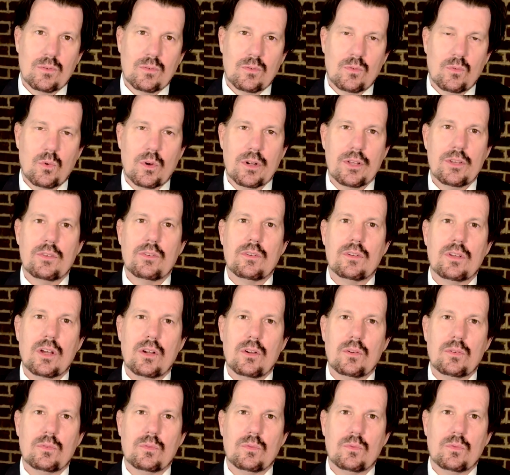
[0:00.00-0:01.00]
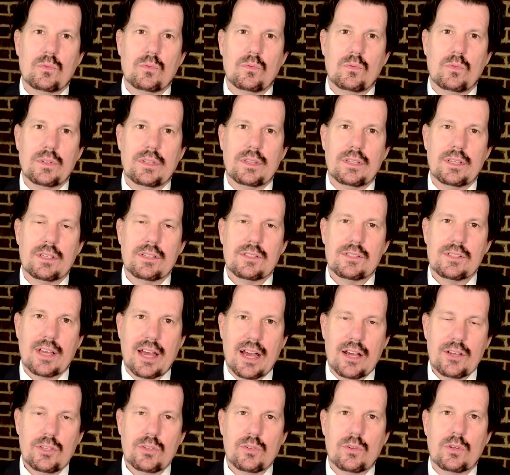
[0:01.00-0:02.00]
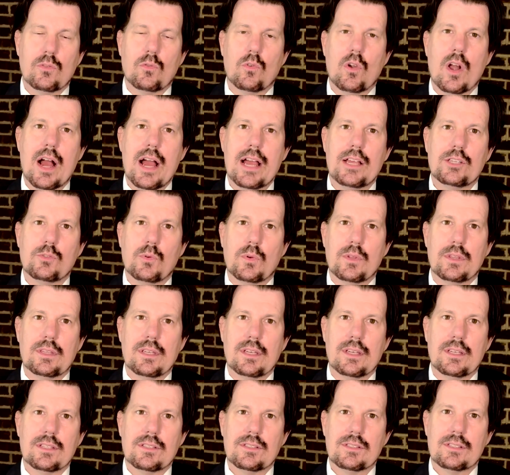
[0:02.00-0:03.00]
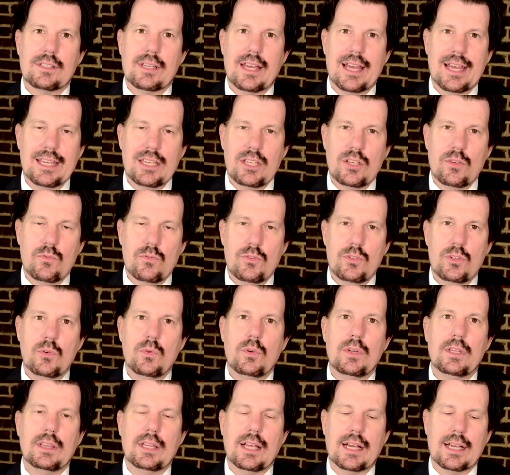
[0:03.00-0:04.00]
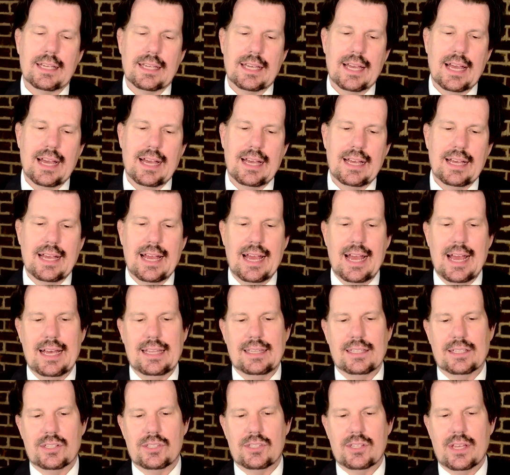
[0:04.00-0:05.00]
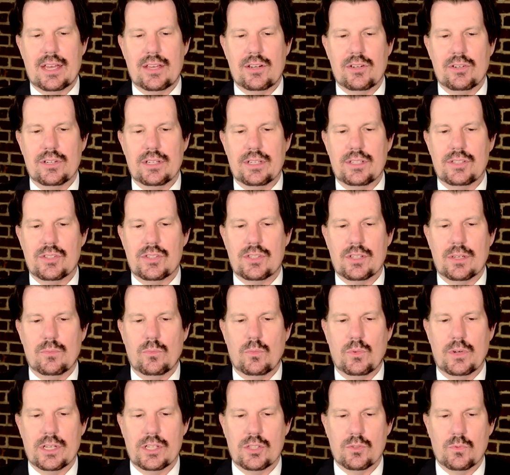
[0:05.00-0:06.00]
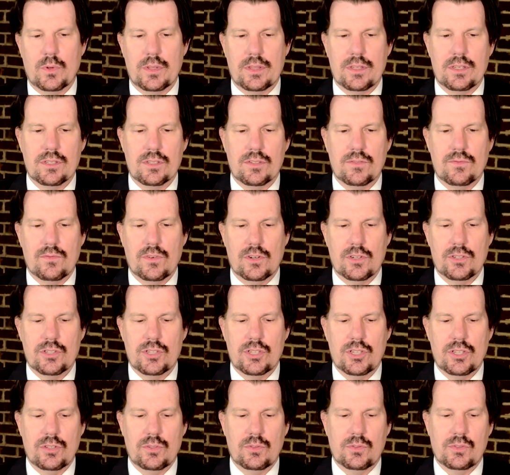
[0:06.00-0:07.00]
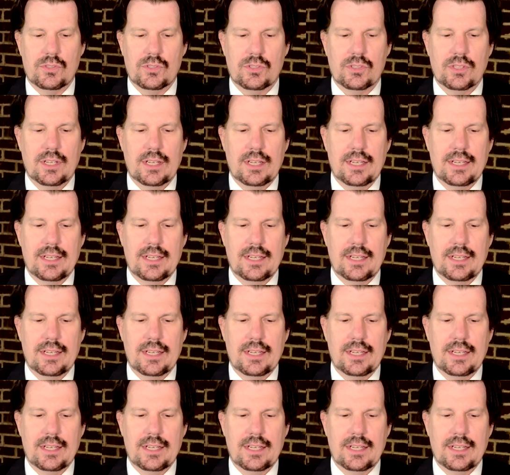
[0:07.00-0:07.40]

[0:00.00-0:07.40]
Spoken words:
where you can go with this, how you can rise with this. Can you do it like Alexander in some ways with his virtues?